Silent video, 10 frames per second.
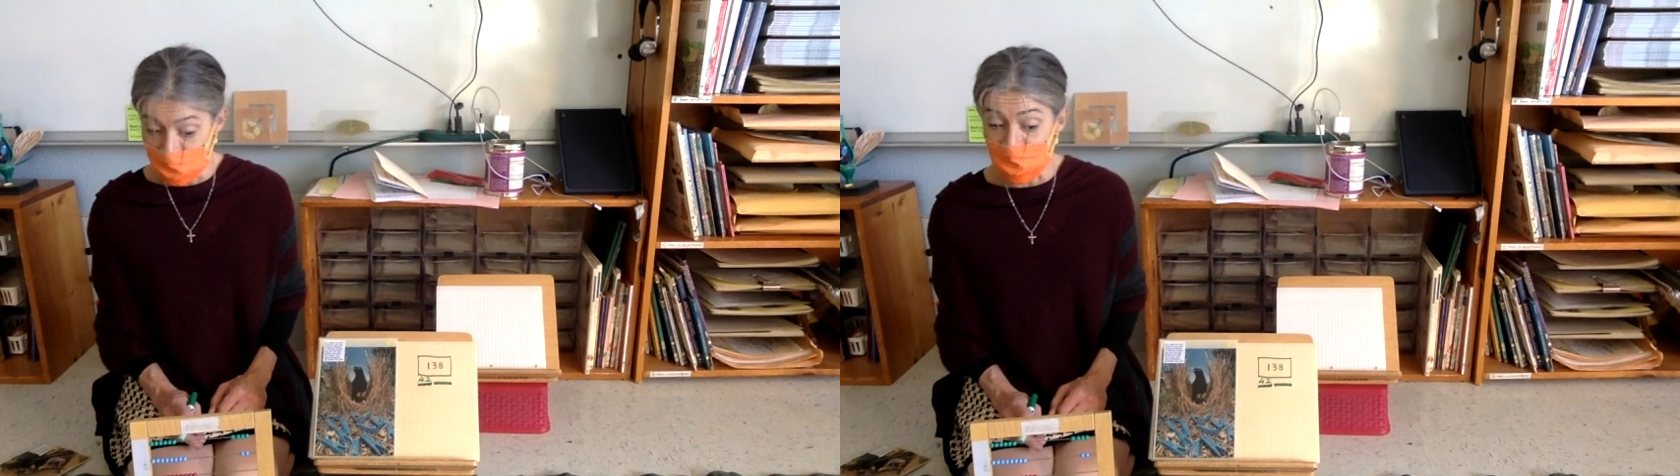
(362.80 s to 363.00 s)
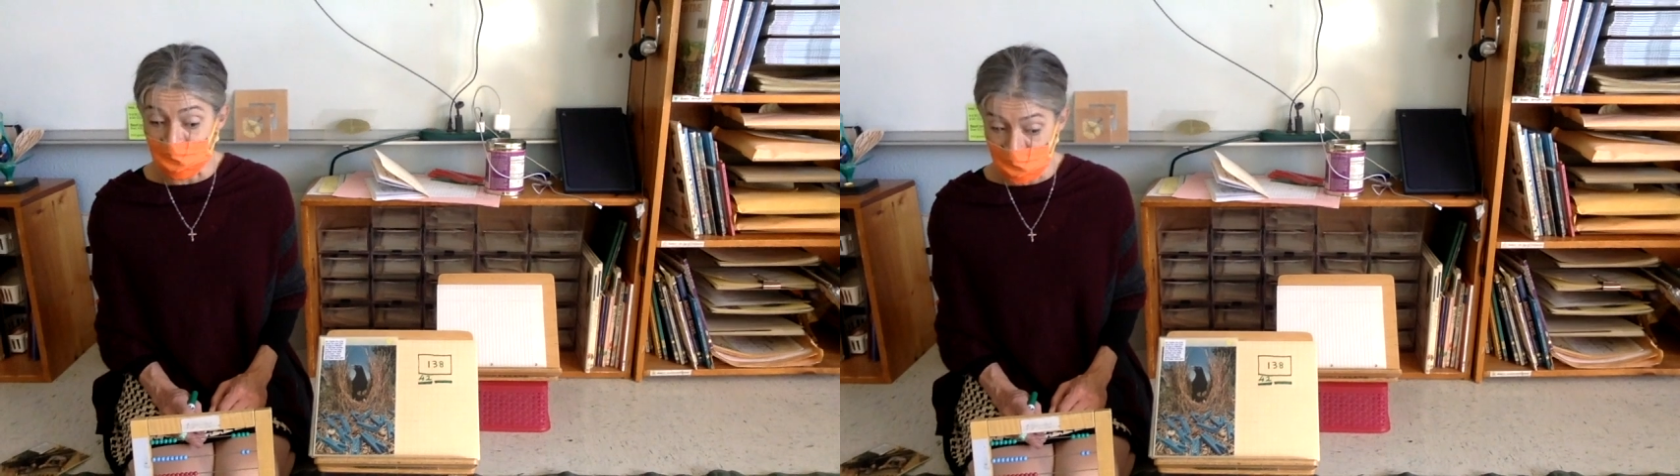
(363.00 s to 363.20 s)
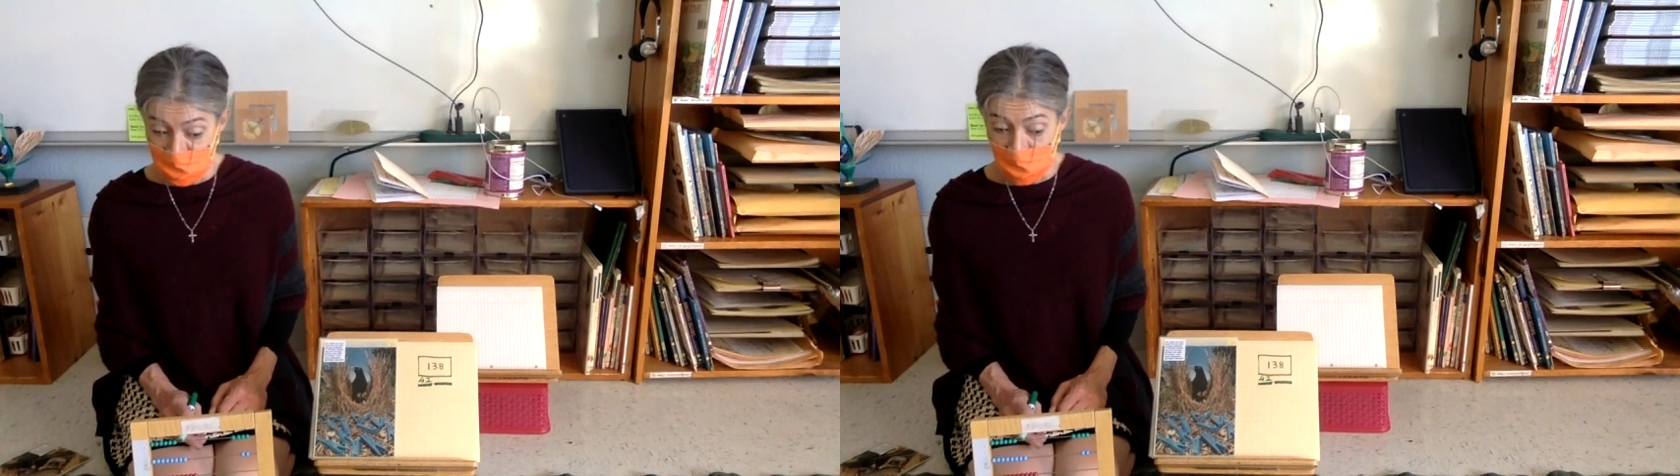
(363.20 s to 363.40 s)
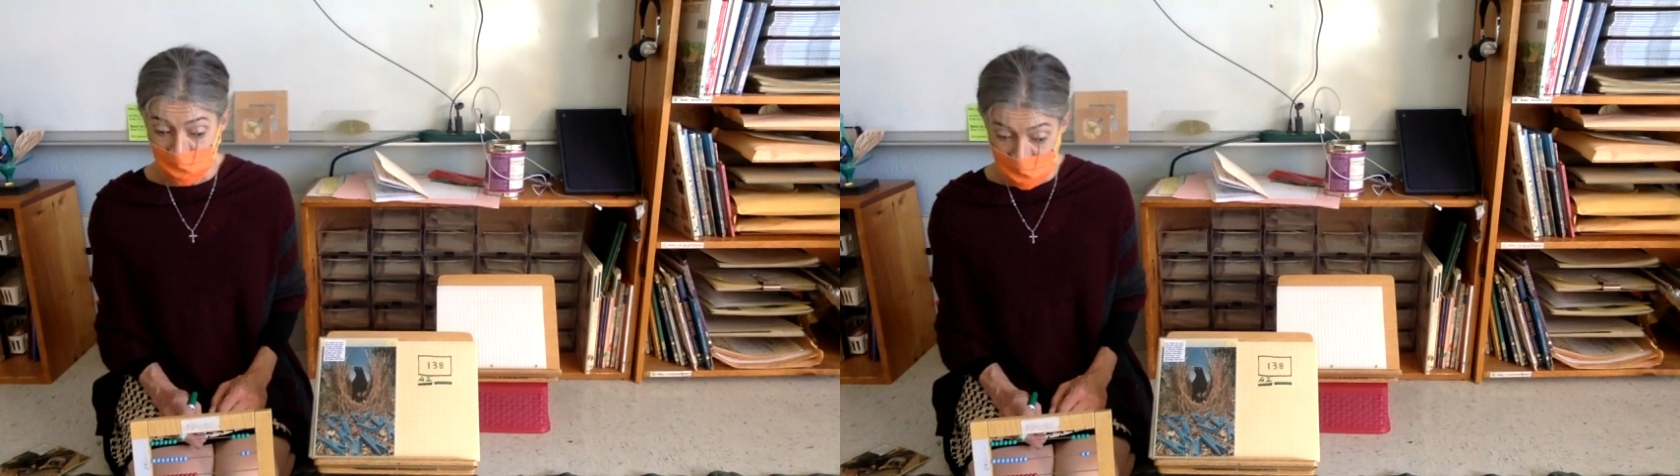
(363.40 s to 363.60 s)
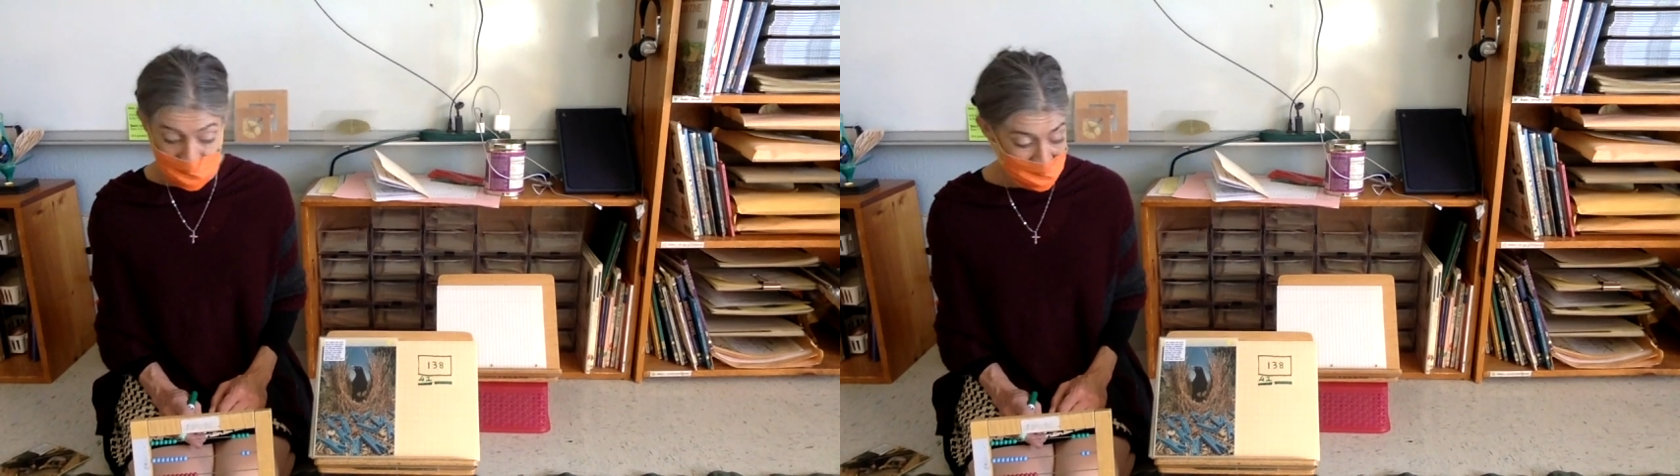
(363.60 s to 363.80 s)
guy on top,
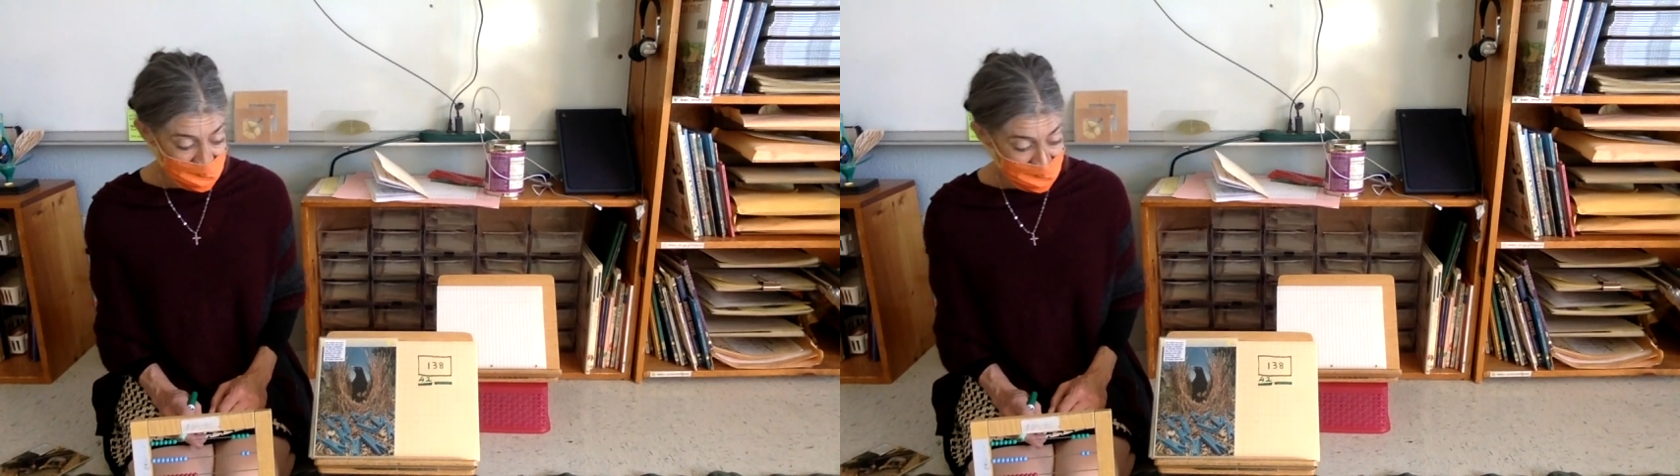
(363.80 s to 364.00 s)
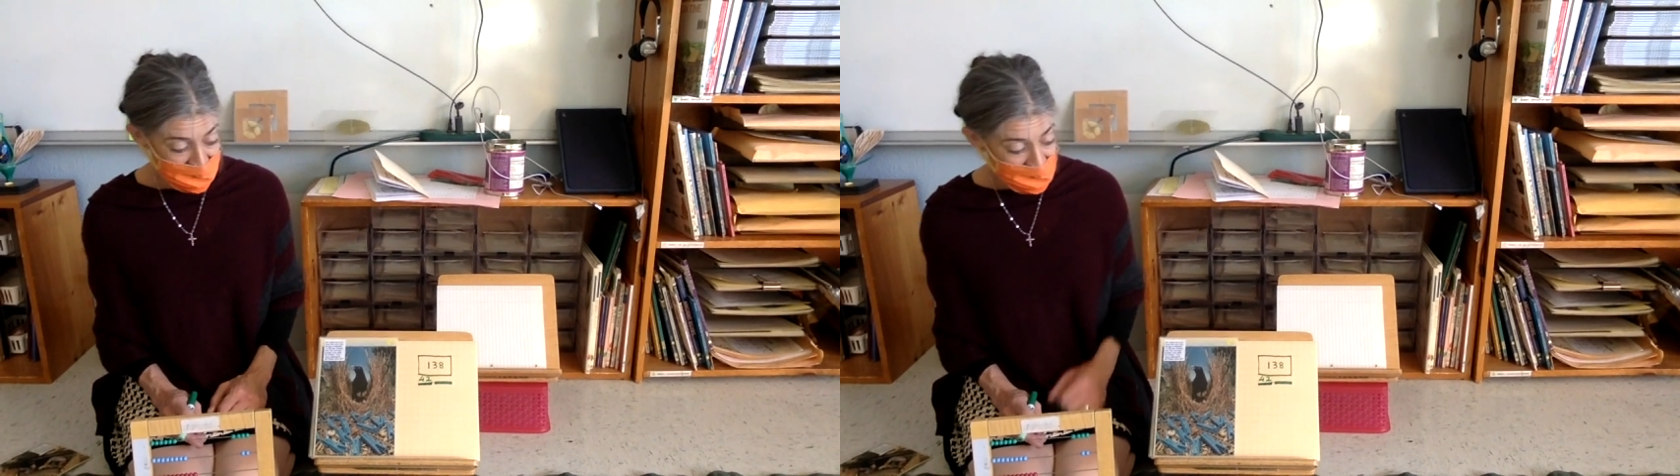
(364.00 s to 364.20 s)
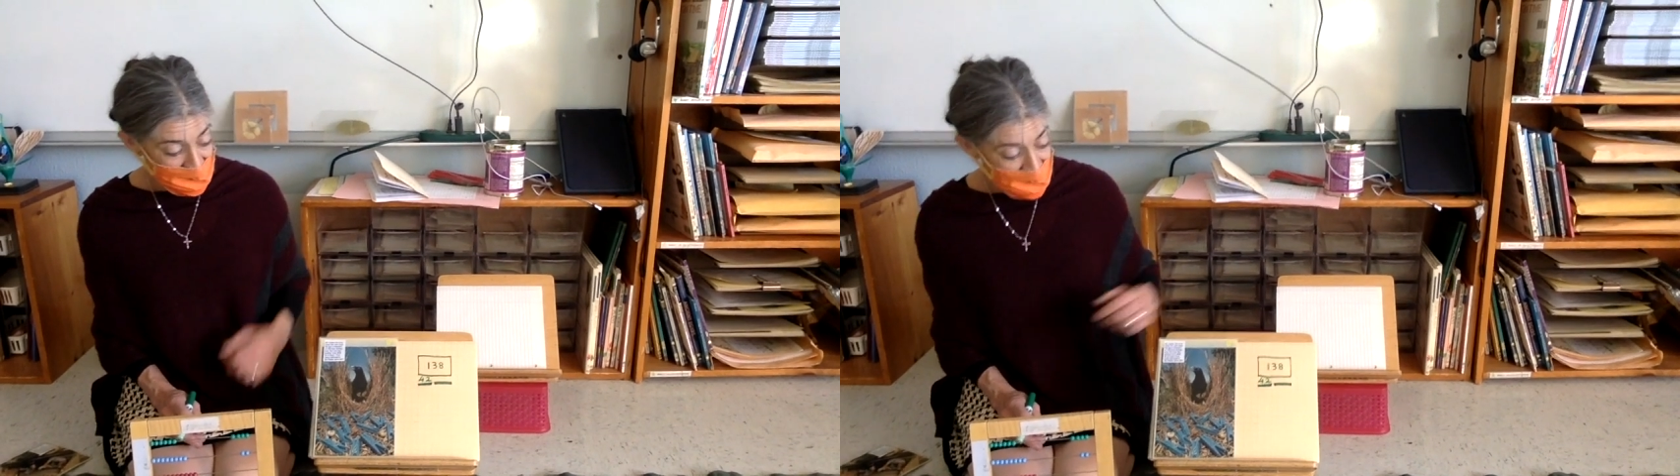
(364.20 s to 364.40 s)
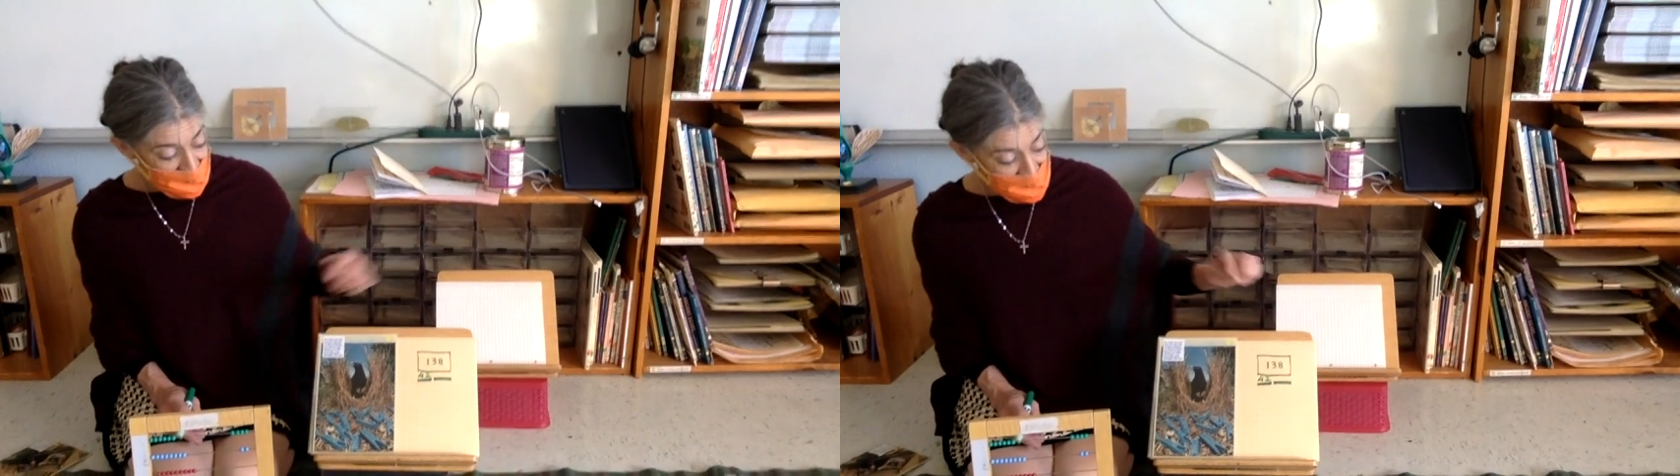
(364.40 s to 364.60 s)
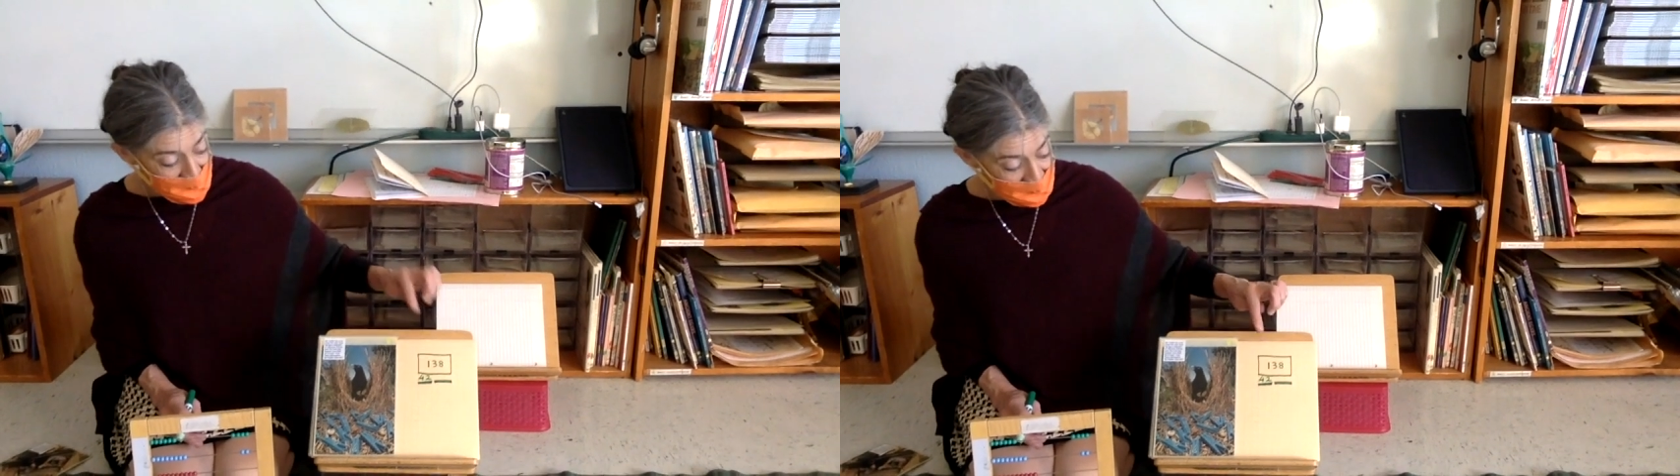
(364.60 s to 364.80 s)
right?
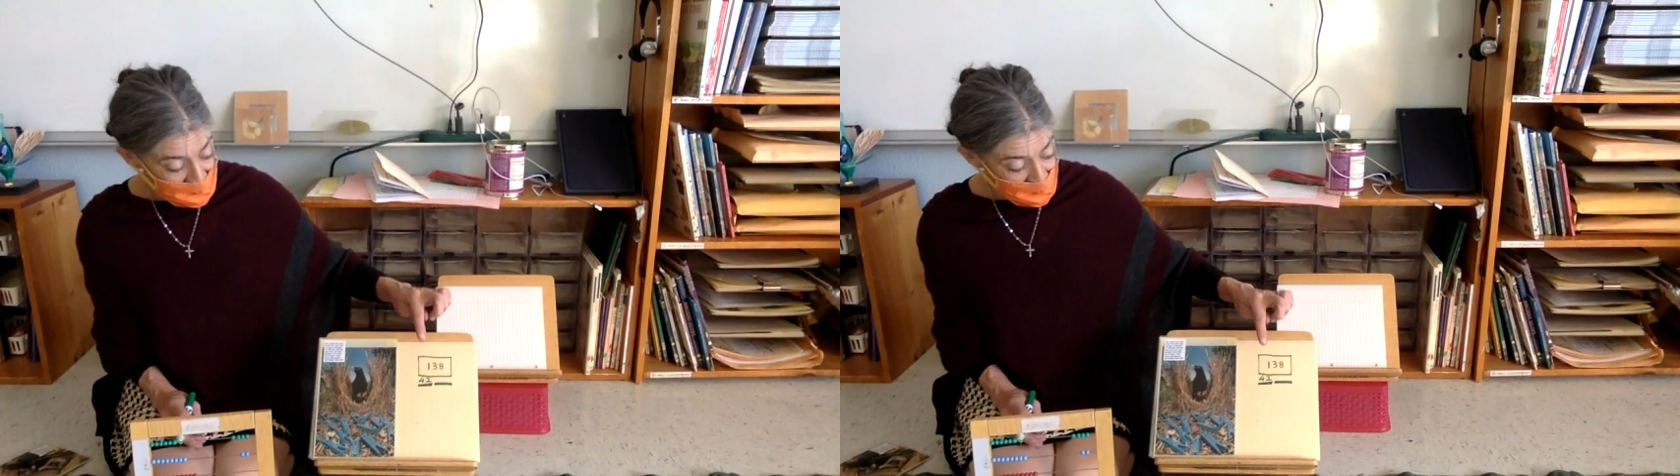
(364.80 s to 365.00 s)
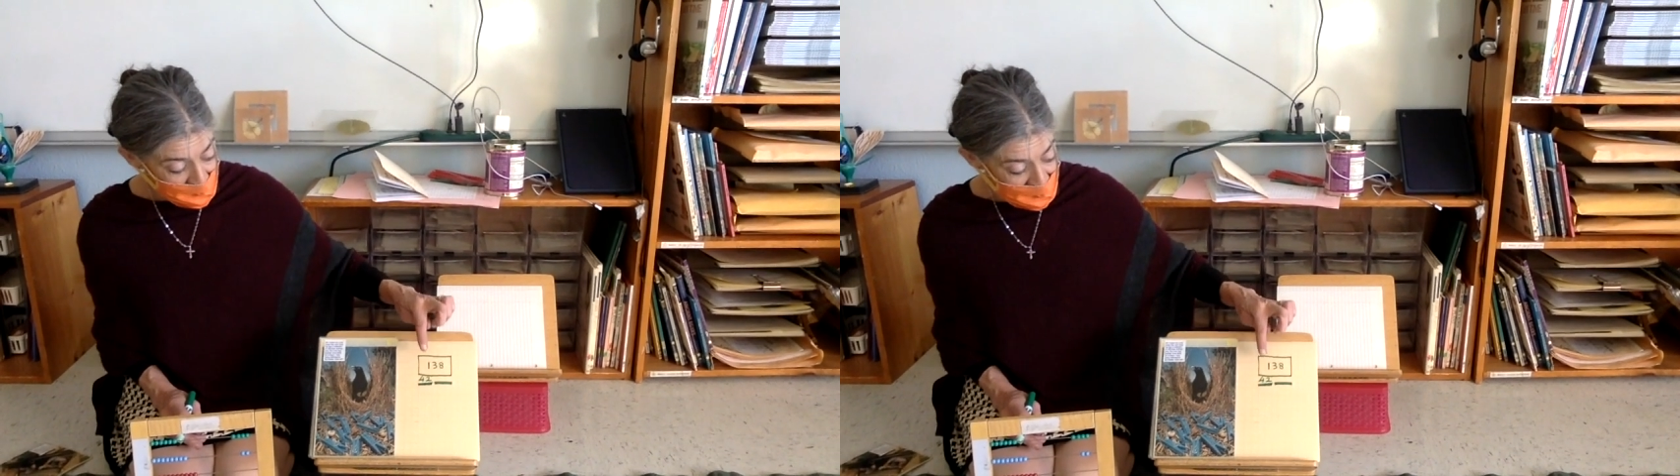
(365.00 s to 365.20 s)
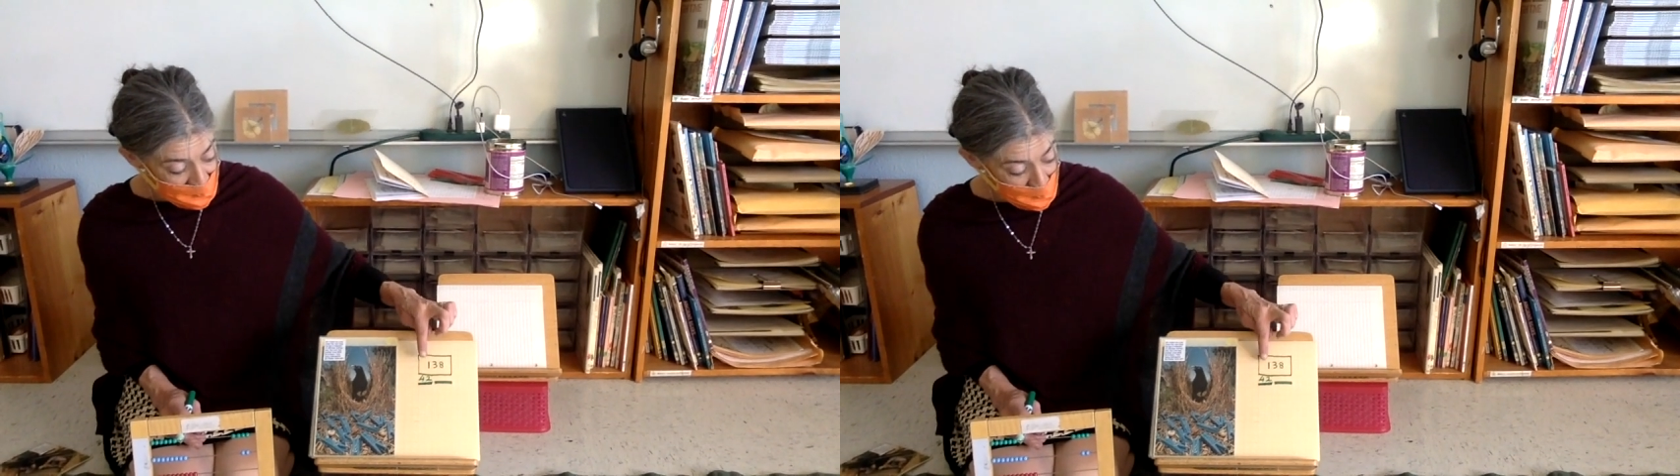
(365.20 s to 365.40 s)
So we're gonna write